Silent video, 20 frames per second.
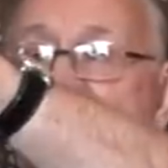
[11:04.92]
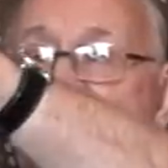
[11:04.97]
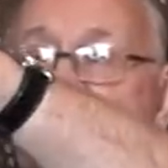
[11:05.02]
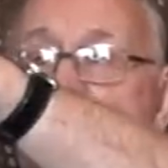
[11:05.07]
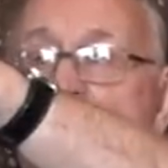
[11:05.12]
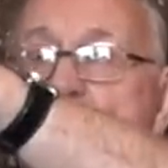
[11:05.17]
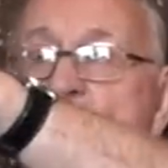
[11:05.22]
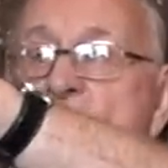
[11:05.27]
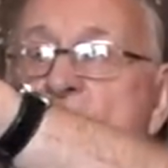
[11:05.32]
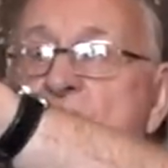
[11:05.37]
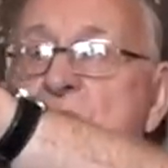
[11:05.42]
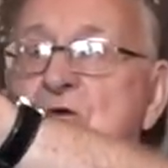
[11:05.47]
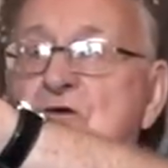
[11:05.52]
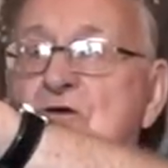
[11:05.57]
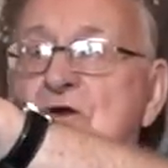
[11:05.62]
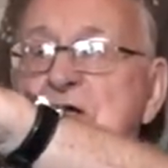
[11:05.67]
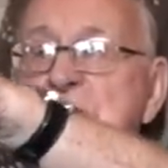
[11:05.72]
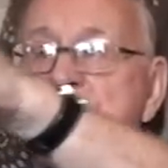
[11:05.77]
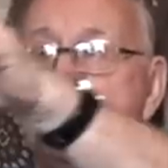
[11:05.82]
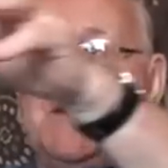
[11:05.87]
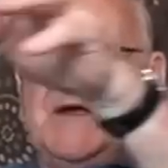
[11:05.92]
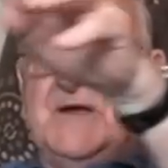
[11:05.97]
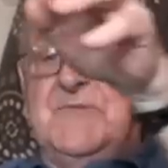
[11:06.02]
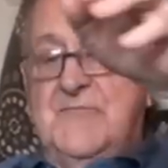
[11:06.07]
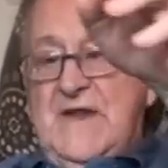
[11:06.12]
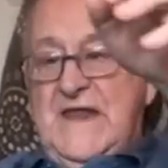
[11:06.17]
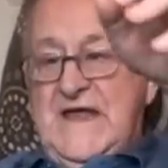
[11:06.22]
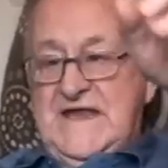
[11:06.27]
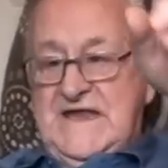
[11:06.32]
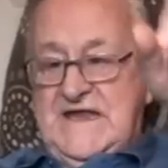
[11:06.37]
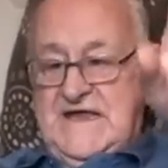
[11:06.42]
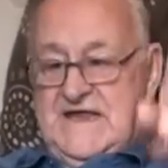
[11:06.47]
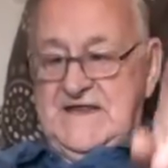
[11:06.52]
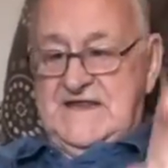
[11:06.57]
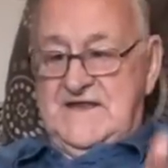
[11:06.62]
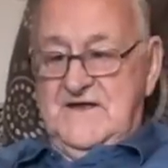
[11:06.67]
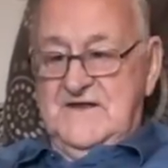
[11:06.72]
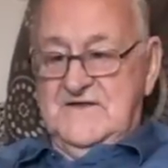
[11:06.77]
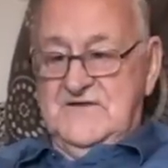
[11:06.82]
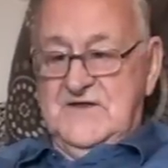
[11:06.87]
have a great big blanket